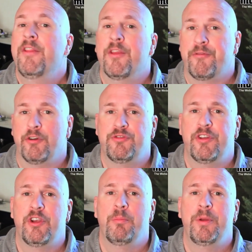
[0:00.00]
The first
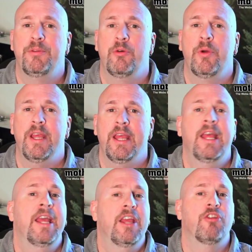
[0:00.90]
video we'll be doing
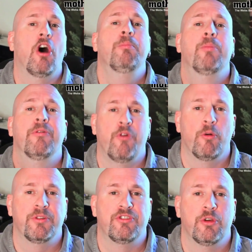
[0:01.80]
is on
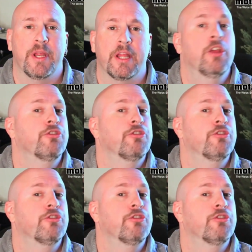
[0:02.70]
performance tuning.